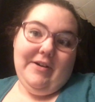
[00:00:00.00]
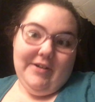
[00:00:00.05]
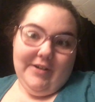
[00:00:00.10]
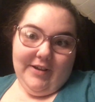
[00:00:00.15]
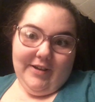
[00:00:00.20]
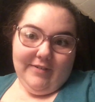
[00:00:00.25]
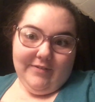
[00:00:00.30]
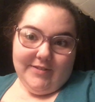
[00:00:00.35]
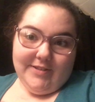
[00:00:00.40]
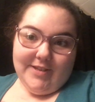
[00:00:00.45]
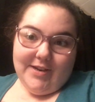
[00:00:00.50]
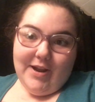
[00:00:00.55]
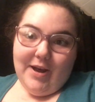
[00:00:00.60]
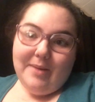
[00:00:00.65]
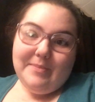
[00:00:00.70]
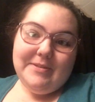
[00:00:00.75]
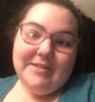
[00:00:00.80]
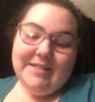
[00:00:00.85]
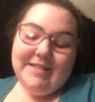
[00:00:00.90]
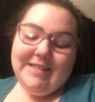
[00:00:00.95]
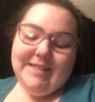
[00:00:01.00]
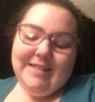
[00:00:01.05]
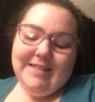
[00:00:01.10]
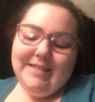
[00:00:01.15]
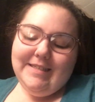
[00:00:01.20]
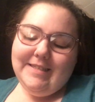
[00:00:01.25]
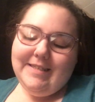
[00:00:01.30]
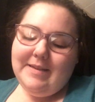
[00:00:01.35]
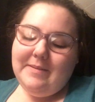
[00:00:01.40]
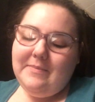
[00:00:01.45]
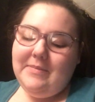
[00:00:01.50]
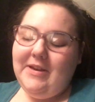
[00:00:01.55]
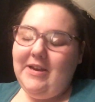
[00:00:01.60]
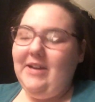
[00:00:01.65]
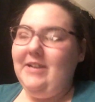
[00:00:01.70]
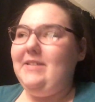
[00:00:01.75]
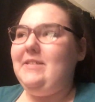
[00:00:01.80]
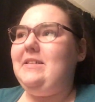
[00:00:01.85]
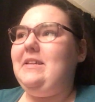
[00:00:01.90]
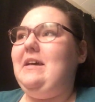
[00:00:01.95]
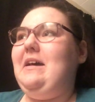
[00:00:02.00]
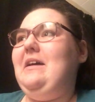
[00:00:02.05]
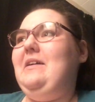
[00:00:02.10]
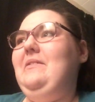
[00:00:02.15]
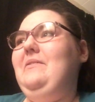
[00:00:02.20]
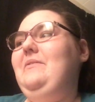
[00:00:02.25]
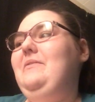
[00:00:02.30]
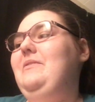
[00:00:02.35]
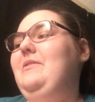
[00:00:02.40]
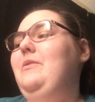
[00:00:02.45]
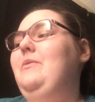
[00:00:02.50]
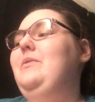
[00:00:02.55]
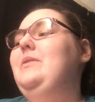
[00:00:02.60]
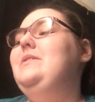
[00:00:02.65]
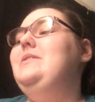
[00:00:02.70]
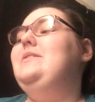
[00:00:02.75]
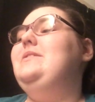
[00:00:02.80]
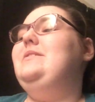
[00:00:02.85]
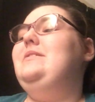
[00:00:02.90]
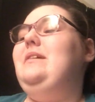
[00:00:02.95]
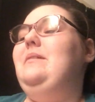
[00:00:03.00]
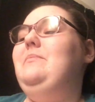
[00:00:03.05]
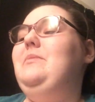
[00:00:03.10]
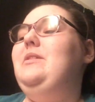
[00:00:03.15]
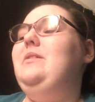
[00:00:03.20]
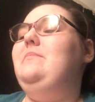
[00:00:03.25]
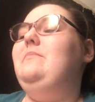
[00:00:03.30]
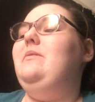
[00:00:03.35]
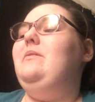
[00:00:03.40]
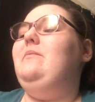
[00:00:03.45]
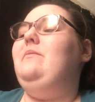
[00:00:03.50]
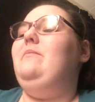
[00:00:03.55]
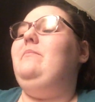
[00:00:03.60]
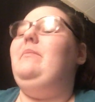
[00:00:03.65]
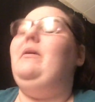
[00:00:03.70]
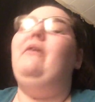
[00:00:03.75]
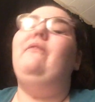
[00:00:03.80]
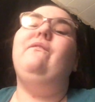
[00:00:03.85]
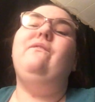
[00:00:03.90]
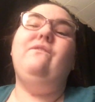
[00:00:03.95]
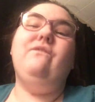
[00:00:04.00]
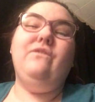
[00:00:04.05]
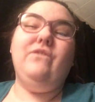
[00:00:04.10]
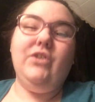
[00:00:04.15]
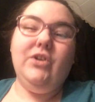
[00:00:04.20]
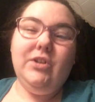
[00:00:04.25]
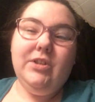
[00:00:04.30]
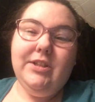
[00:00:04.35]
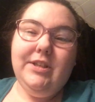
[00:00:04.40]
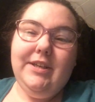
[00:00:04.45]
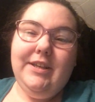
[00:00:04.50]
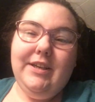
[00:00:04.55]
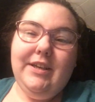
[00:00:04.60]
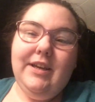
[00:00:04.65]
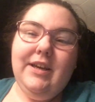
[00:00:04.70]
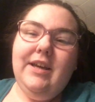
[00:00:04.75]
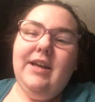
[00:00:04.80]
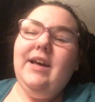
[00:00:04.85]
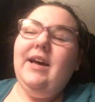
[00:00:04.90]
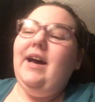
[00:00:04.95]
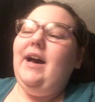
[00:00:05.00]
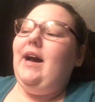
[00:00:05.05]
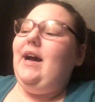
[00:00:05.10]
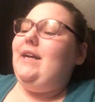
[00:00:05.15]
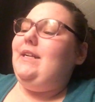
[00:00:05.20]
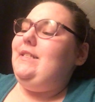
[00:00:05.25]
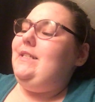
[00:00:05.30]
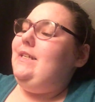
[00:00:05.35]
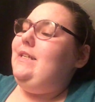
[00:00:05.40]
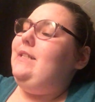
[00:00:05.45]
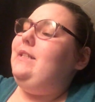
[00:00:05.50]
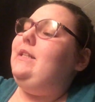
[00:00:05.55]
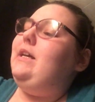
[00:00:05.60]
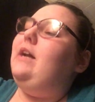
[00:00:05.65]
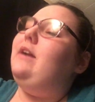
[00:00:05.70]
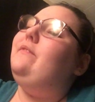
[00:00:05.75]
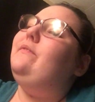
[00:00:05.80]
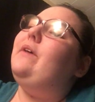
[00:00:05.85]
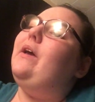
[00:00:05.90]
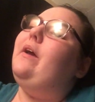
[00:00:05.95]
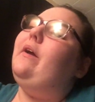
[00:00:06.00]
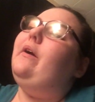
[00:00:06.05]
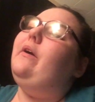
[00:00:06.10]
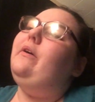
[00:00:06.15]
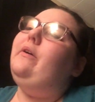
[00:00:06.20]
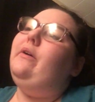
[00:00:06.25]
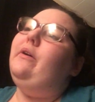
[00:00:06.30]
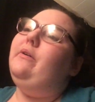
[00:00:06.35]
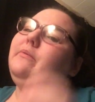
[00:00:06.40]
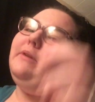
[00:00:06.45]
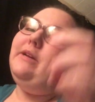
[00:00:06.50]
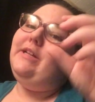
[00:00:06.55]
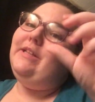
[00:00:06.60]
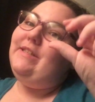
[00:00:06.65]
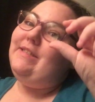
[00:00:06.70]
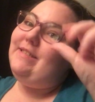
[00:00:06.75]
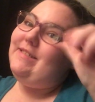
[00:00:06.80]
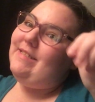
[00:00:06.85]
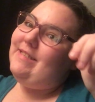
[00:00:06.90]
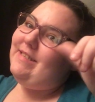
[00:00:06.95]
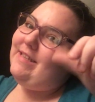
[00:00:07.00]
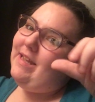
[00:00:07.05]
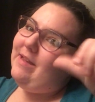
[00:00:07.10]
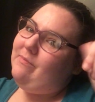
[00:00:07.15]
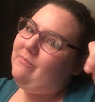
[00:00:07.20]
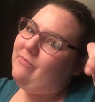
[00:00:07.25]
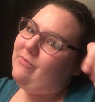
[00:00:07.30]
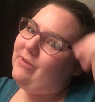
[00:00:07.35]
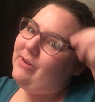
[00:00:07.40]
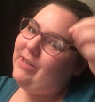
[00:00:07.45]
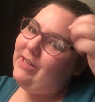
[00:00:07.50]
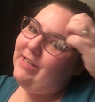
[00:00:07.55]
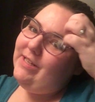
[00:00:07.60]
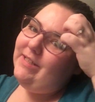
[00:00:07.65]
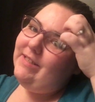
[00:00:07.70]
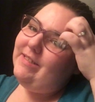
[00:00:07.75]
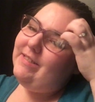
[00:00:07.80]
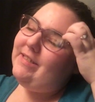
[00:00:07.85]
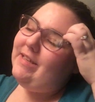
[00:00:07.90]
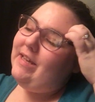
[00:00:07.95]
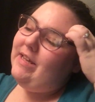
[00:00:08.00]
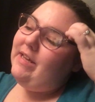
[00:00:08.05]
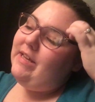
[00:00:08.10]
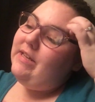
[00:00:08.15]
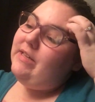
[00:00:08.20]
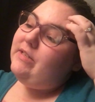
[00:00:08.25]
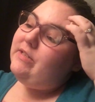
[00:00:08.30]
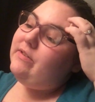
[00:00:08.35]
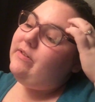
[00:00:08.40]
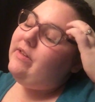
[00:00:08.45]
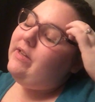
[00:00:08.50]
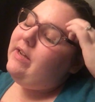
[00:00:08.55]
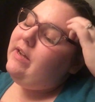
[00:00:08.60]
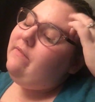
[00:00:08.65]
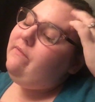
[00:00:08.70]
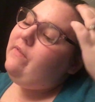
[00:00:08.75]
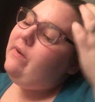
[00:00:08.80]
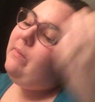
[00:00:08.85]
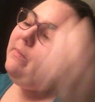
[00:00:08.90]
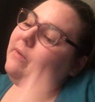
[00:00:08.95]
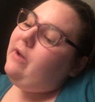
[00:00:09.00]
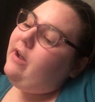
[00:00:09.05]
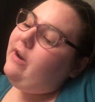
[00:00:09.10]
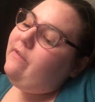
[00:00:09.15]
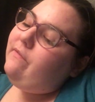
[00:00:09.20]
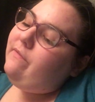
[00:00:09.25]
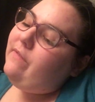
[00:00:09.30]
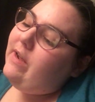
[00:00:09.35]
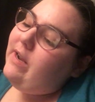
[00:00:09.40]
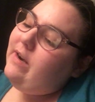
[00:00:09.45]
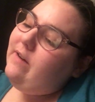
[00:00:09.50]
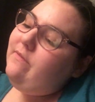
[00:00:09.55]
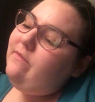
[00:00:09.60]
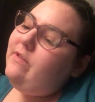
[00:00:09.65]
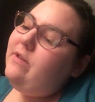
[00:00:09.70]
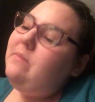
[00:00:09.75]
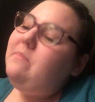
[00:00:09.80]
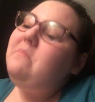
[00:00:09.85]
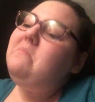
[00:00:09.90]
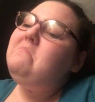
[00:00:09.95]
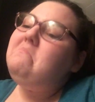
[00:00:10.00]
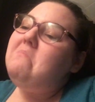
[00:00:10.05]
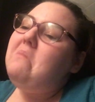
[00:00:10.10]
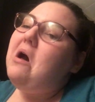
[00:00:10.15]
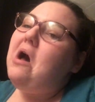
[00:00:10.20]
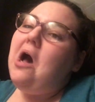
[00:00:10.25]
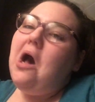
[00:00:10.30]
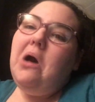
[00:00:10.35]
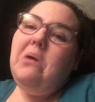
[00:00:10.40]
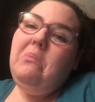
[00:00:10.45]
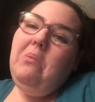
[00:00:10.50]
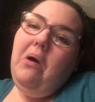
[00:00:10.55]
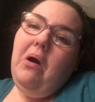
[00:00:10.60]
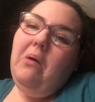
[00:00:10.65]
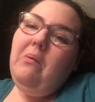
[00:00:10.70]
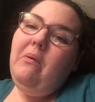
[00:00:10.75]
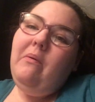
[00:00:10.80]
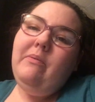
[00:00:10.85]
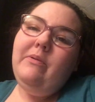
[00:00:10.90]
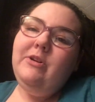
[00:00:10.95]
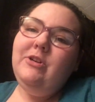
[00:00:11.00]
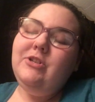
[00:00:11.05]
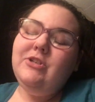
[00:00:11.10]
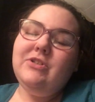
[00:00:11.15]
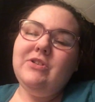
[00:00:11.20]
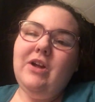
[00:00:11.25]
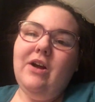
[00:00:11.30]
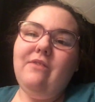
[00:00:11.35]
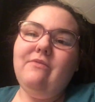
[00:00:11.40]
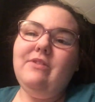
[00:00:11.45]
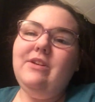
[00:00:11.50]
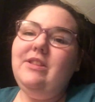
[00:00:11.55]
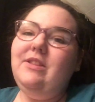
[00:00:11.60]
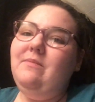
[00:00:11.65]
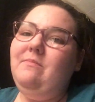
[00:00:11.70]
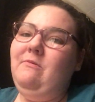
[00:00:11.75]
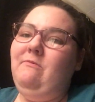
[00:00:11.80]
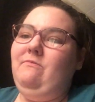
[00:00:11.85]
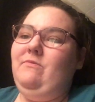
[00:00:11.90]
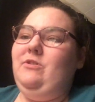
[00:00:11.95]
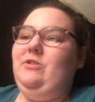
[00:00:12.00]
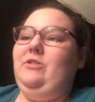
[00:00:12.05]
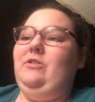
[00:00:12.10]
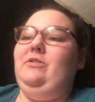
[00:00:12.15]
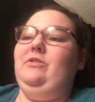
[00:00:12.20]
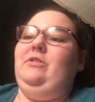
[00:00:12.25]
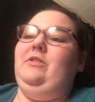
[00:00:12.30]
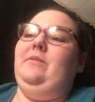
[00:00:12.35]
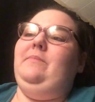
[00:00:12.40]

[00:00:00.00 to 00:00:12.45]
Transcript: going to give synopses because I don't know what some of them are about fully. I did a lot of like Goodreads skim reads. So like if I'm not a fan of them, I'll probably just not read them and return